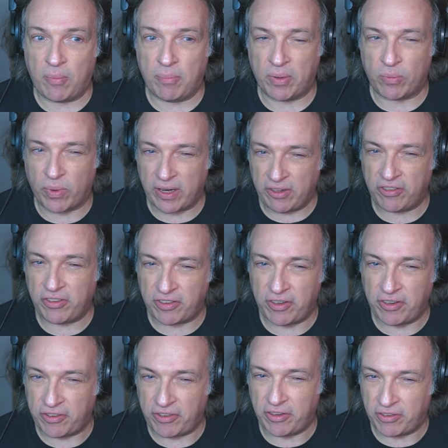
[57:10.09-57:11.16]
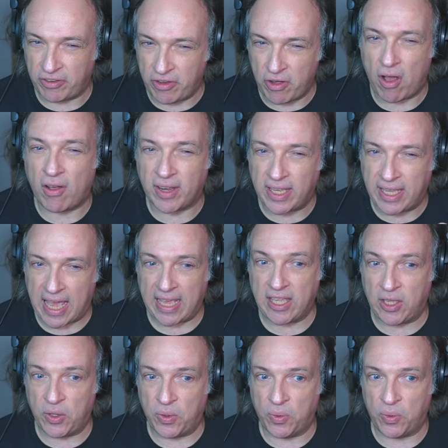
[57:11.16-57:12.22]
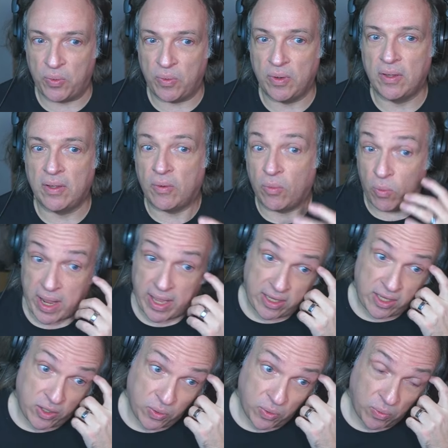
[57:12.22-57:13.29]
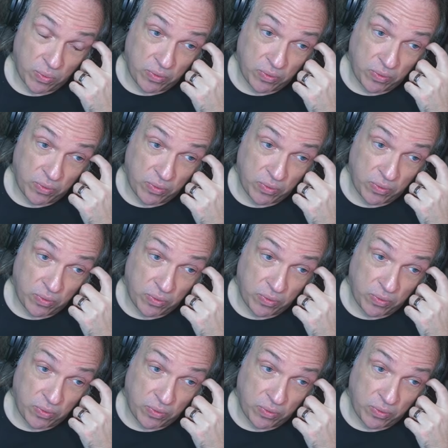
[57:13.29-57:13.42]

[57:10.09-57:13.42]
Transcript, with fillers: but righteousness does not get you where you yeah.